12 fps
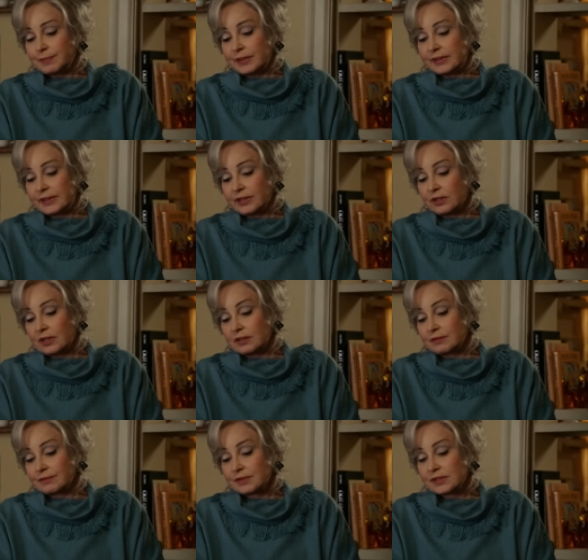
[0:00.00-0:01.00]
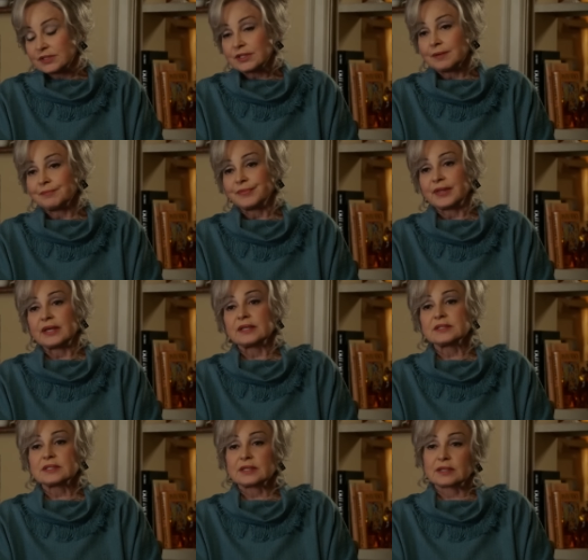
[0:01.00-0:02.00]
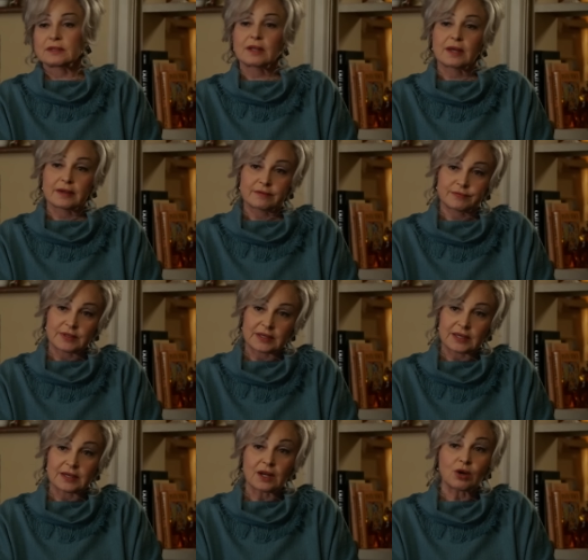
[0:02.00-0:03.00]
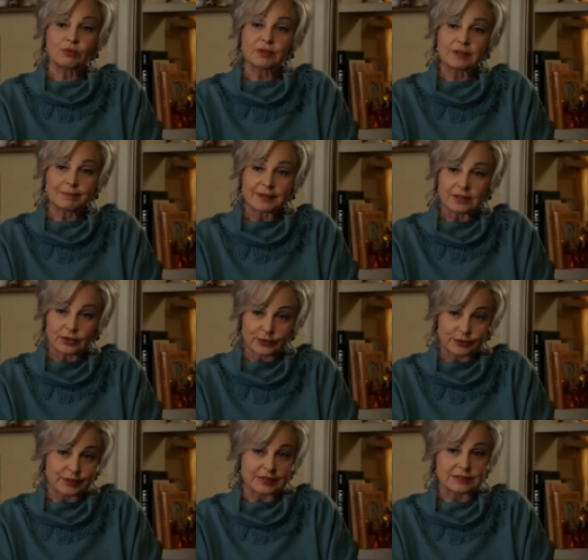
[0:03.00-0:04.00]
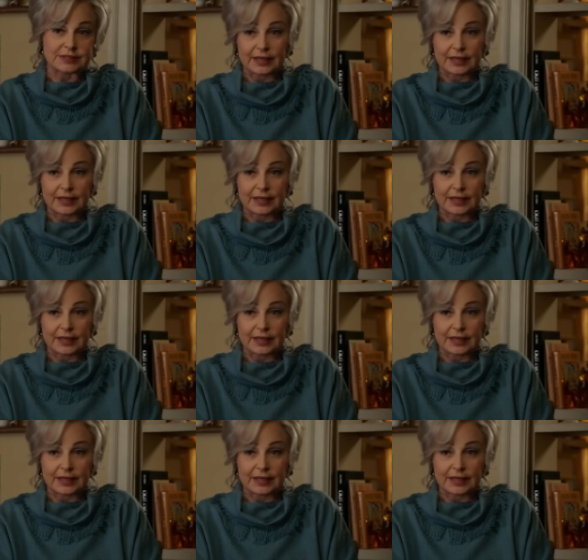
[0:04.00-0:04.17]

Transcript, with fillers: but there are some things in life that can only be learned in